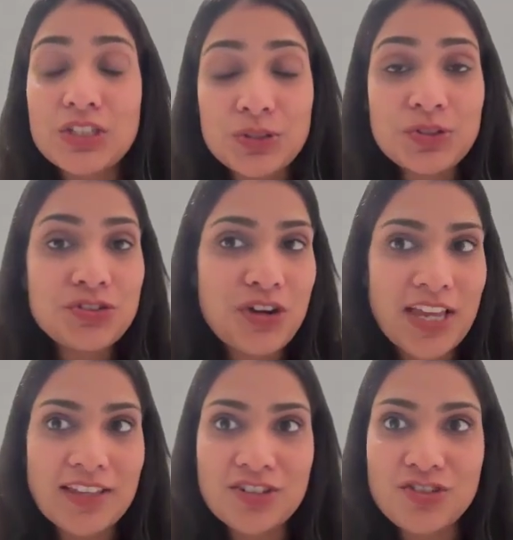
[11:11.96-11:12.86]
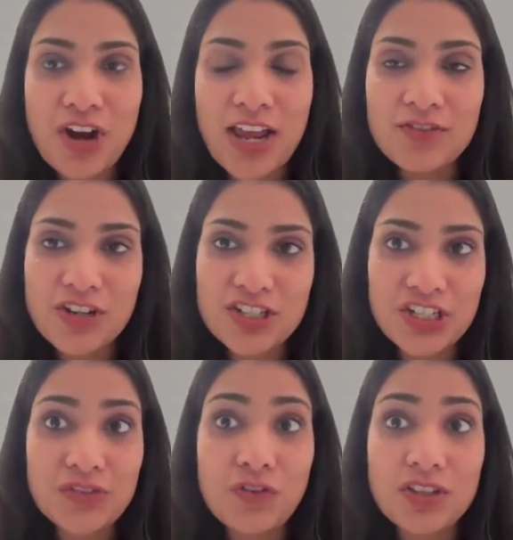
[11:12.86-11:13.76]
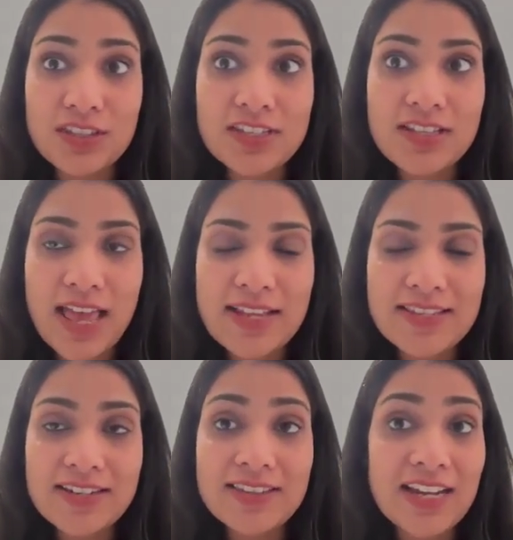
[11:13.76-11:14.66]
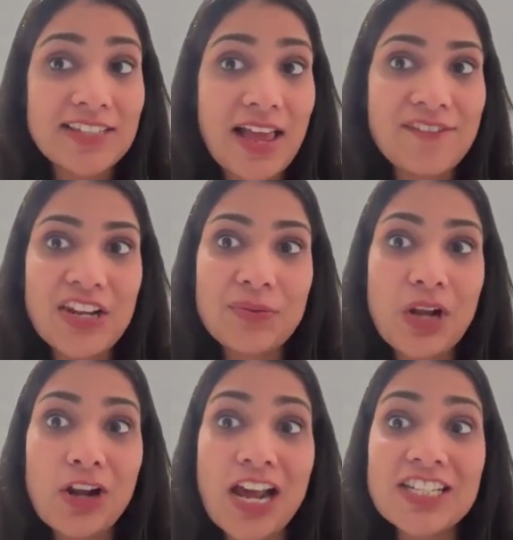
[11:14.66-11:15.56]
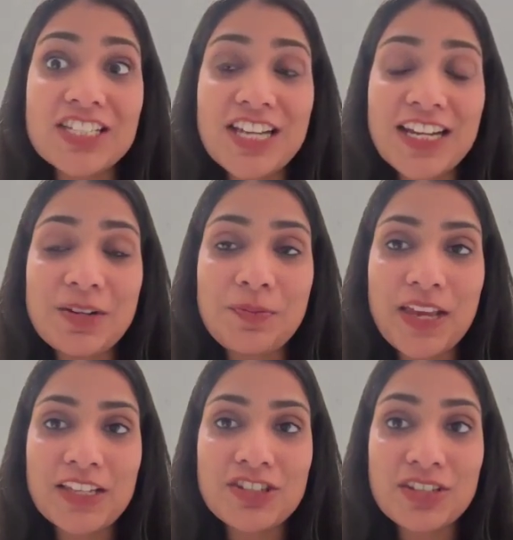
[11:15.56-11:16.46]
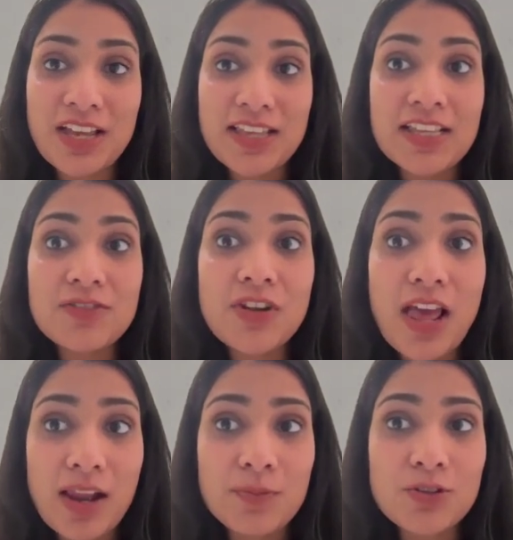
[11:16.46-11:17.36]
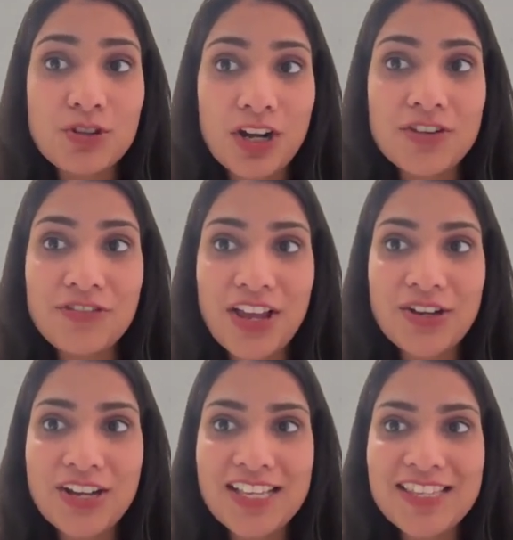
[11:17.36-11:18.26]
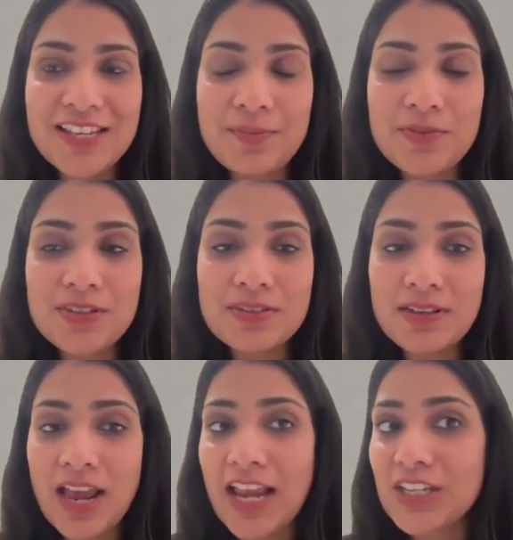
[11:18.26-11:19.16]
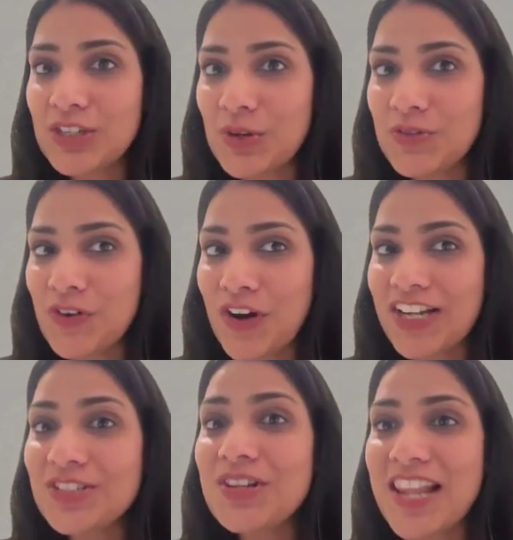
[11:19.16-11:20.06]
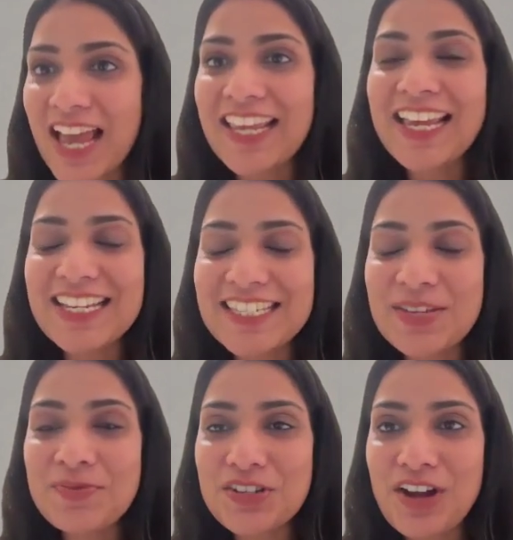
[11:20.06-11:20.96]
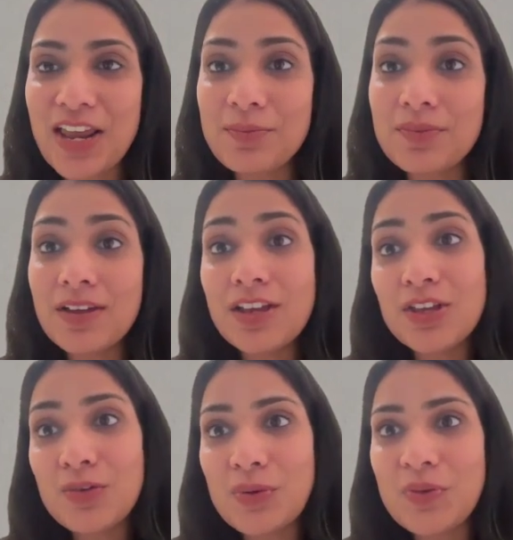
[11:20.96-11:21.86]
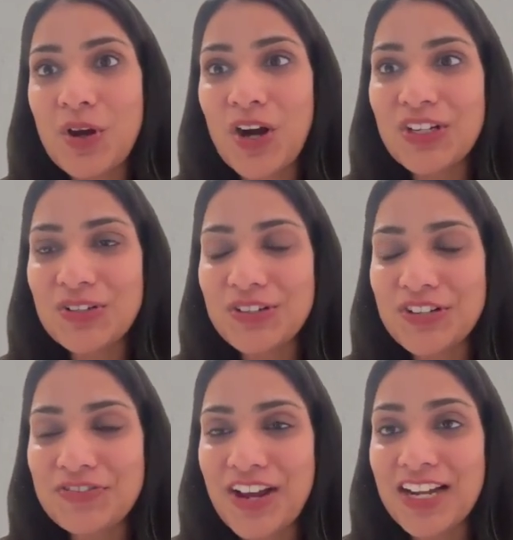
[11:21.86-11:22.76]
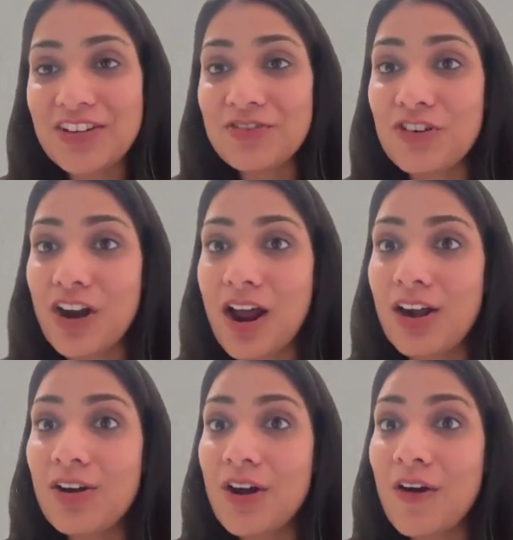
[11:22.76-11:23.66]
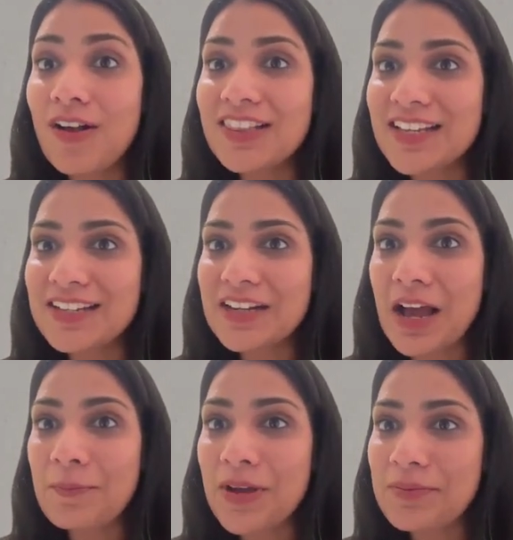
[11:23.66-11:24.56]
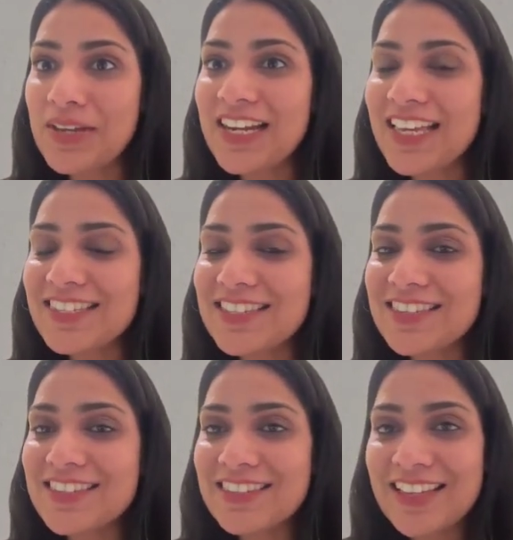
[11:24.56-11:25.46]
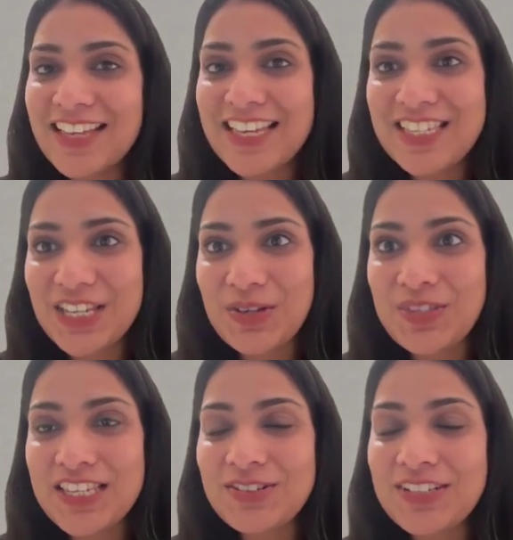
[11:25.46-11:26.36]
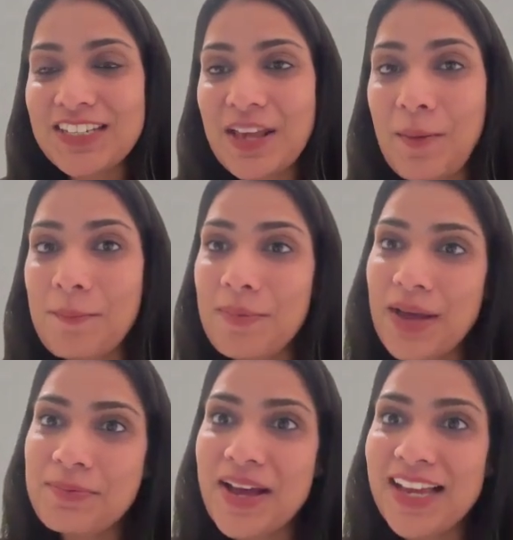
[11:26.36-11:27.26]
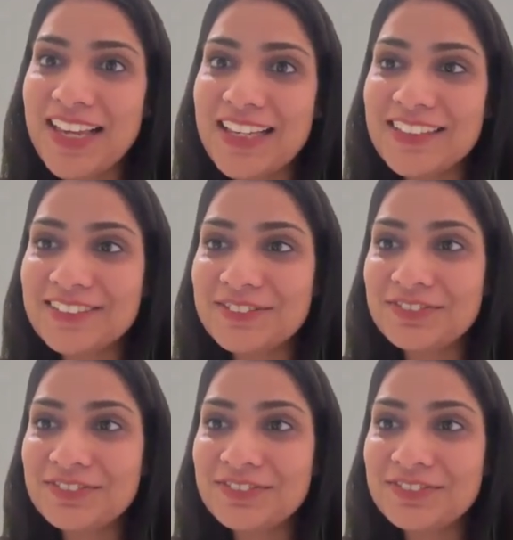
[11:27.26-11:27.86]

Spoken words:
Do try the trial worksheet for this lesson that's available on our channel page. It will help you solidify your concepts. And don't forget to like and subscribe. You will be auto-notified for all the upcoming lessons. See you soon. Bye-bye.